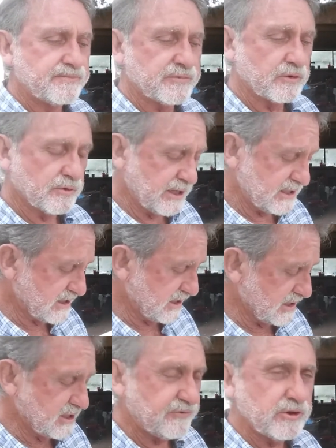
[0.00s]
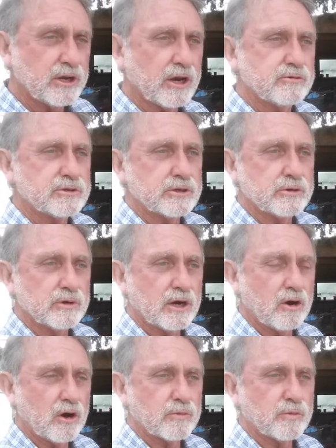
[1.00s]
The reason is, if you go to
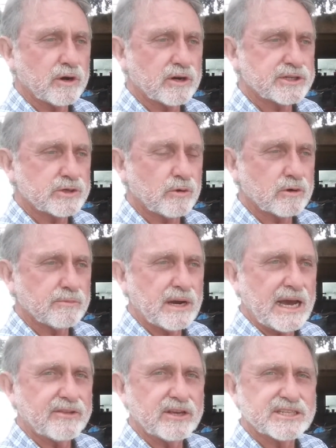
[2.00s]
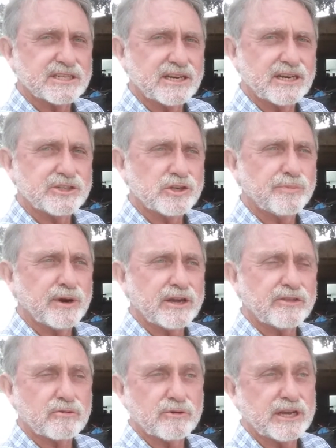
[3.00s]
a hardware store to buy this nut, you'll
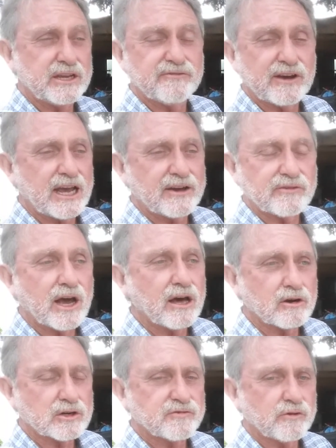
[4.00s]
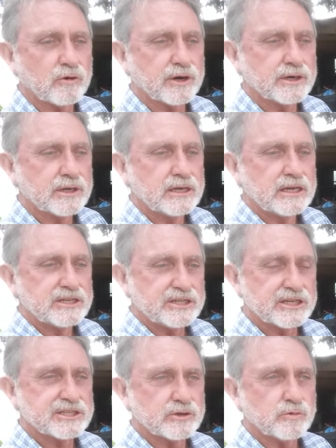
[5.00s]
pay $3, $5 for it,
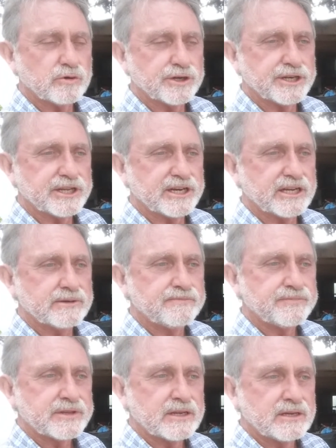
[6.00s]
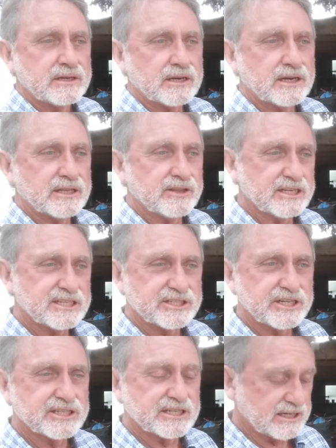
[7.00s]
just the one nut. And this is
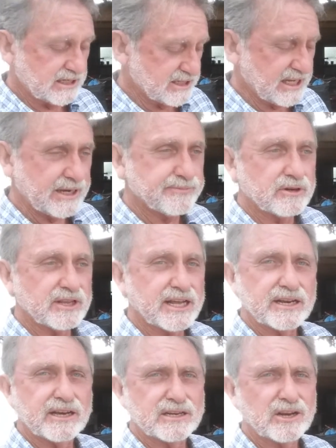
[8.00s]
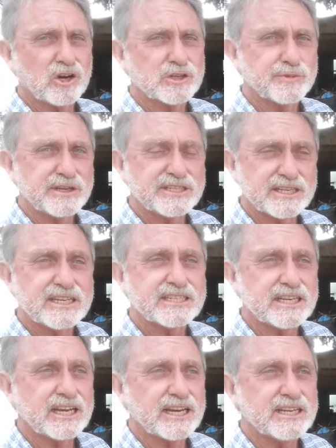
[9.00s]
just an example. That nut cost me
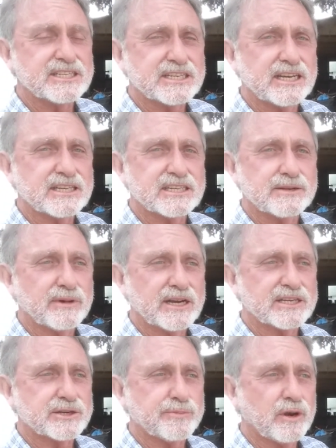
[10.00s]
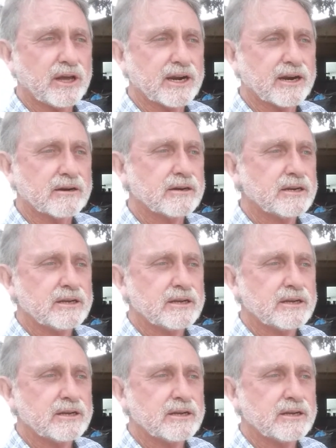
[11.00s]
68 cents at my supplier.